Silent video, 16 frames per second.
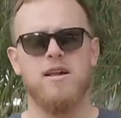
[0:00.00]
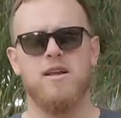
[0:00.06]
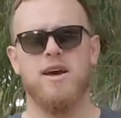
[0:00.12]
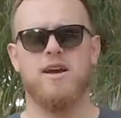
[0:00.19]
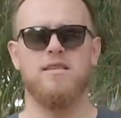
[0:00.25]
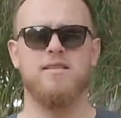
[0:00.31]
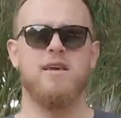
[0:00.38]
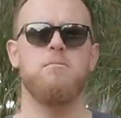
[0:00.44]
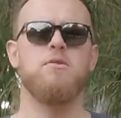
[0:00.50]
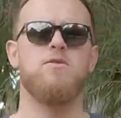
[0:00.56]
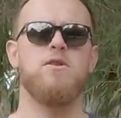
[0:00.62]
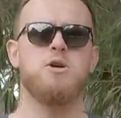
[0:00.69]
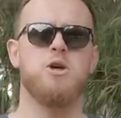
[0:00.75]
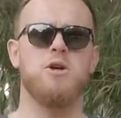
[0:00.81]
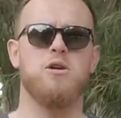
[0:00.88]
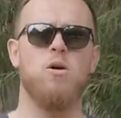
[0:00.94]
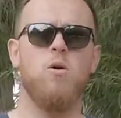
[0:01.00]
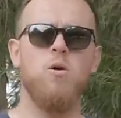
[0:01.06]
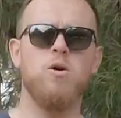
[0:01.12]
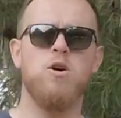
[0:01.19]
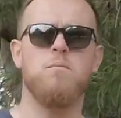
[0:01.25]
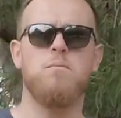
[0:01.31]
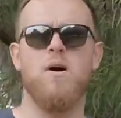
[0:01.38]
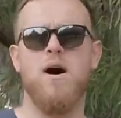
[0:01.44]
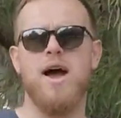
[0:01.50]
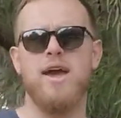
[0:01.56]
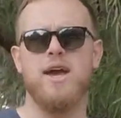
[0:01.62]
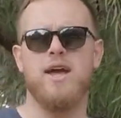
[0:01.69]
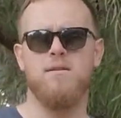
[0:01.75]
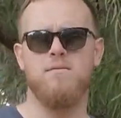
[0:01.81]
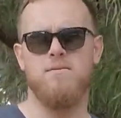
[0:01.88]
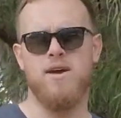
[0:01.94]
like a subdivision or you're
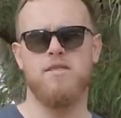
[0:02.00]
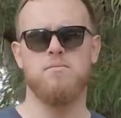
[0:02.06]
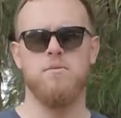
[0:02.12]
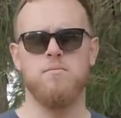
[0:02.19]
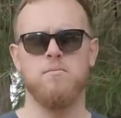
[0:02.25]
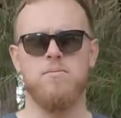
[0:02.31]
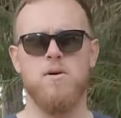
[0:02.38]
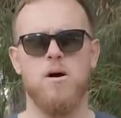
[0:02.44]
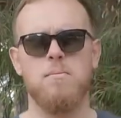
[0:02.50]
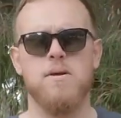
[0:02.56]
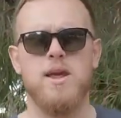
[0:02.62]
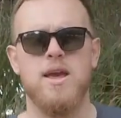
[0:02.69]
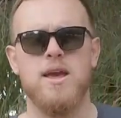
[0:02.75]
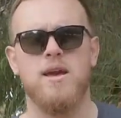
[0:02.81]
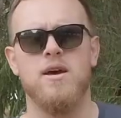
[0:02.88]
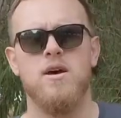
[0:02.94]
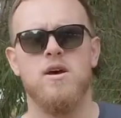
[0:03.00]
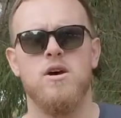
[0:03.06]
buying an investment property.